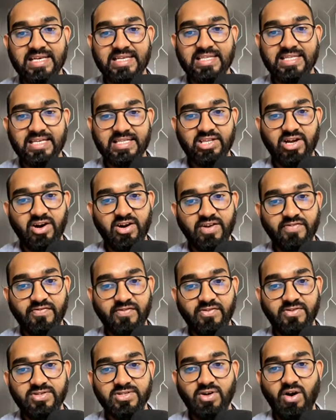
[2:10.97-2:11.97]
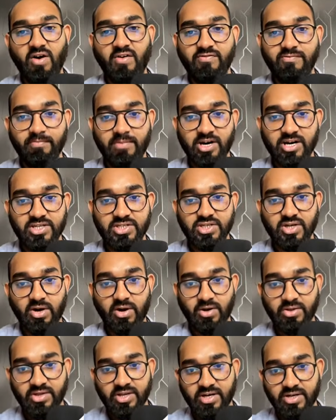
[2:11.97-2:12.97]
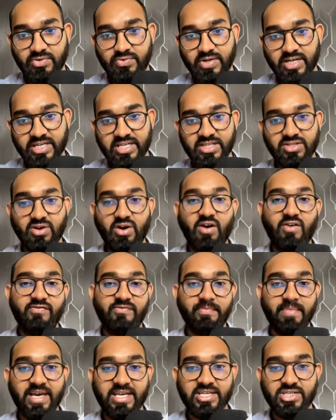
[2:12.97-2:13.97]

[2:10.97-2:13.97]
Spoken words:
the 31st of March on the 20th of May.